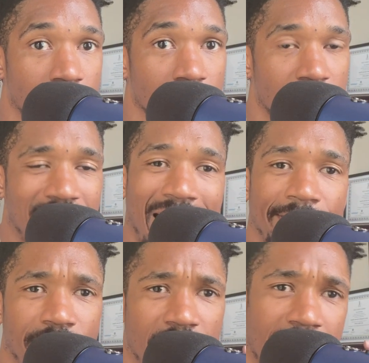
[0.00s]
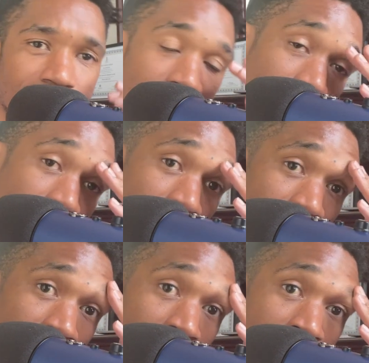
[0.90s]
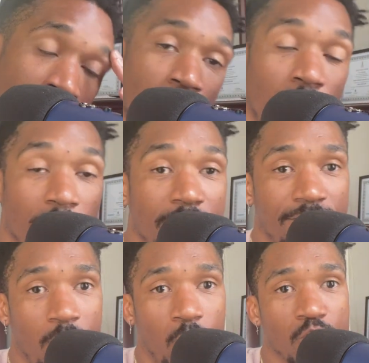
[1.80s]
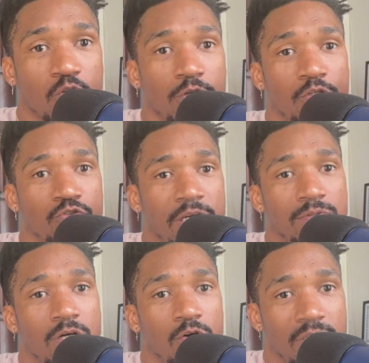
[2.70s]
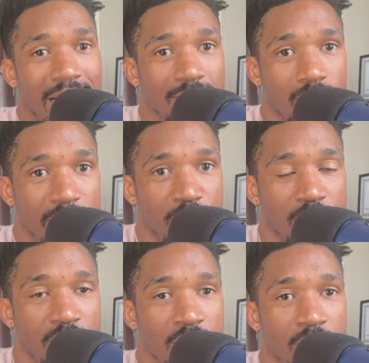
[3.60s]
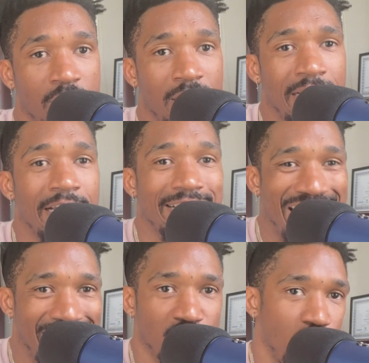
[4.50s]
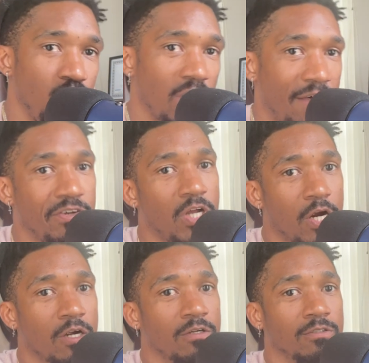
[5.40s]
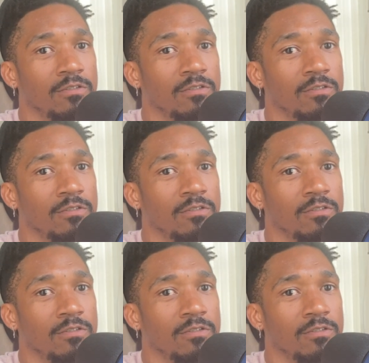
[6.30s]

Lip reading: He said, how you do that? When you're focused on your dreams, goals, and aspirations, that's you loving her.